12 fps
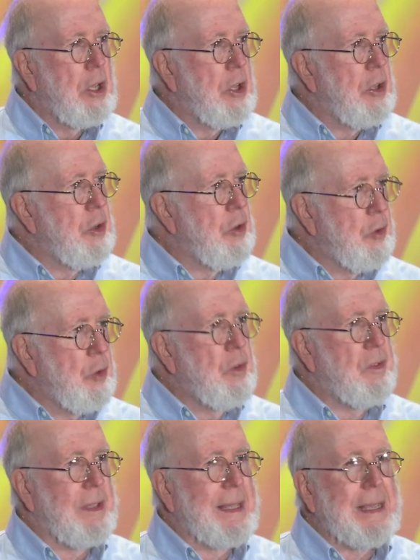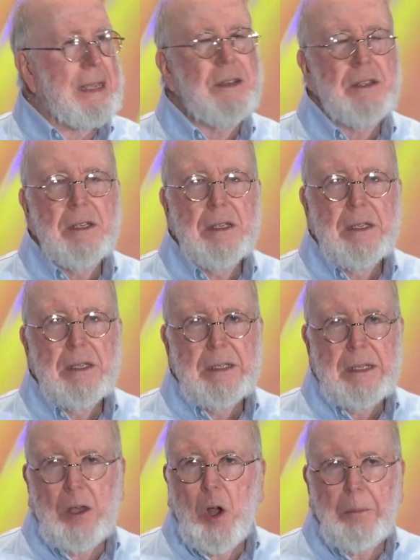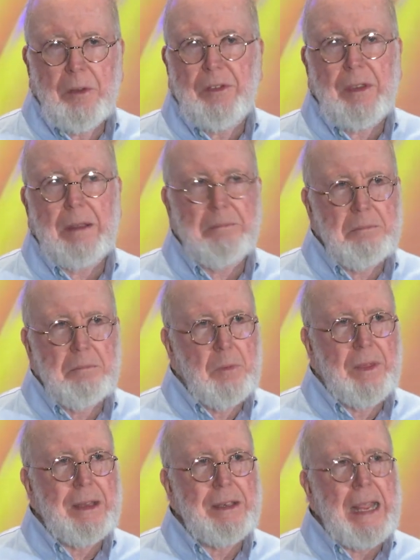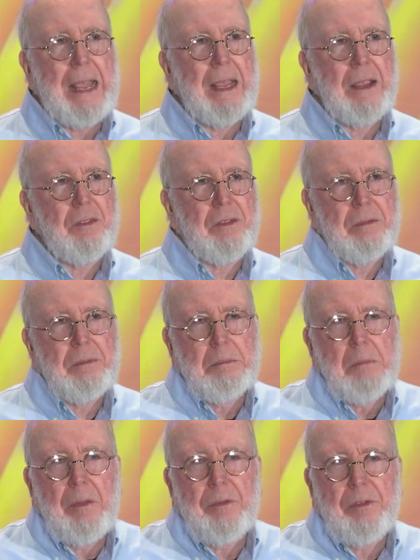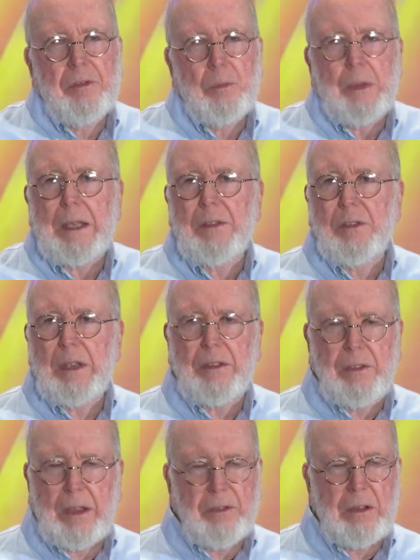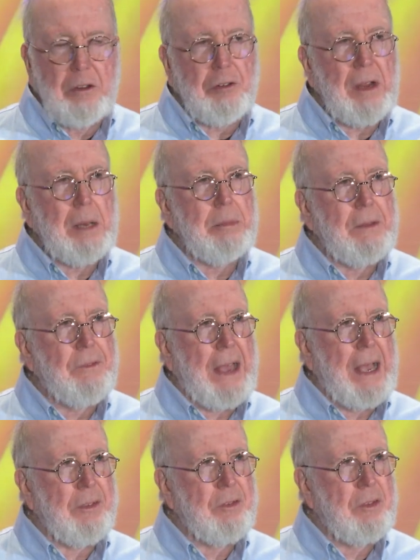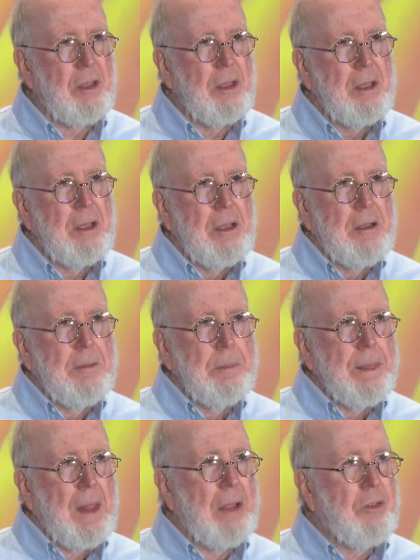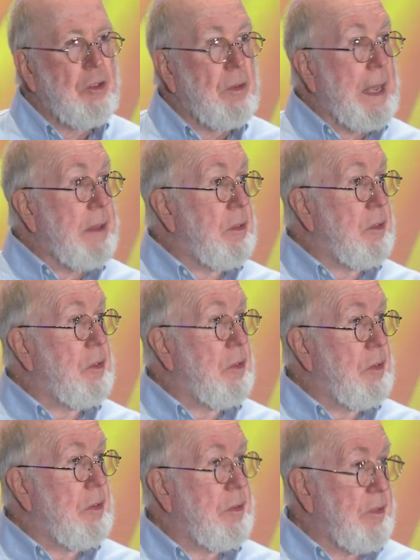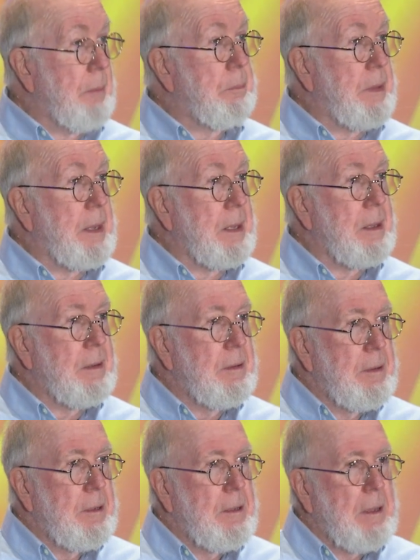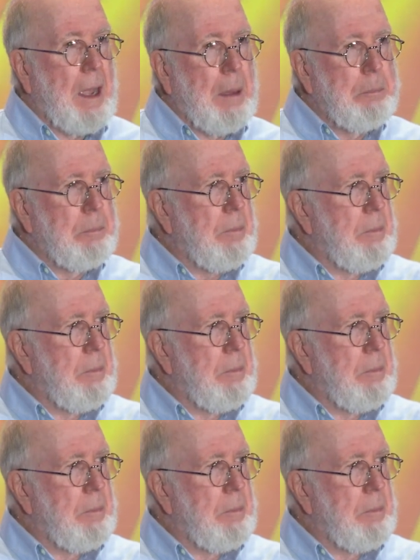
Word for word: using it almost within days, months, weeks. It's, it's incredibly fast. And so that's something. Um,